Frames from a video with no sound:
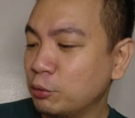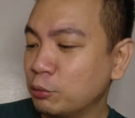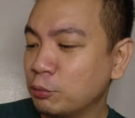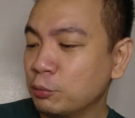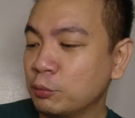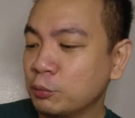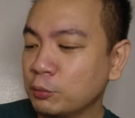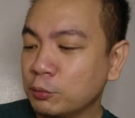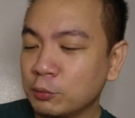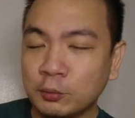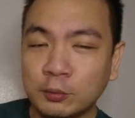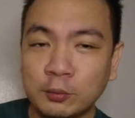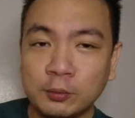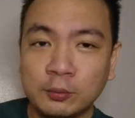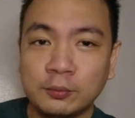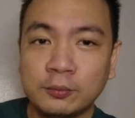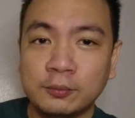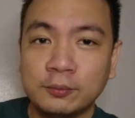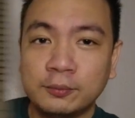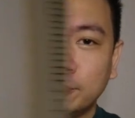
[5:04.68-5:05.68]
through.
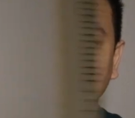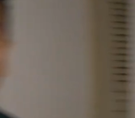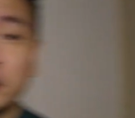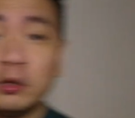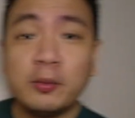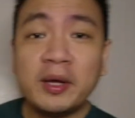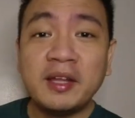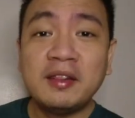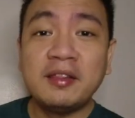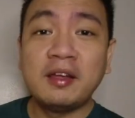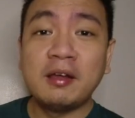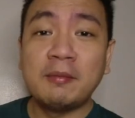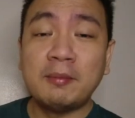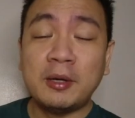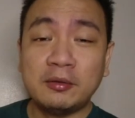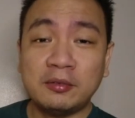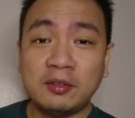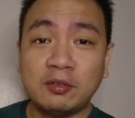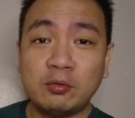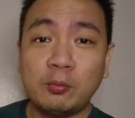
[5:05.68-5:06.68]
So what do I think
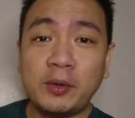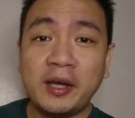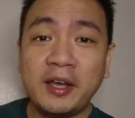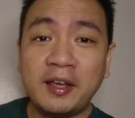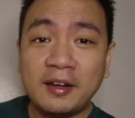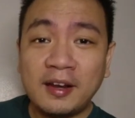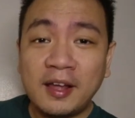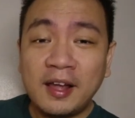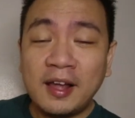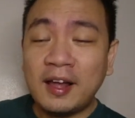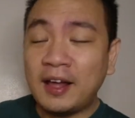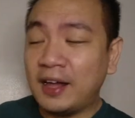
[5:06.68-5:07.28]
about this wine?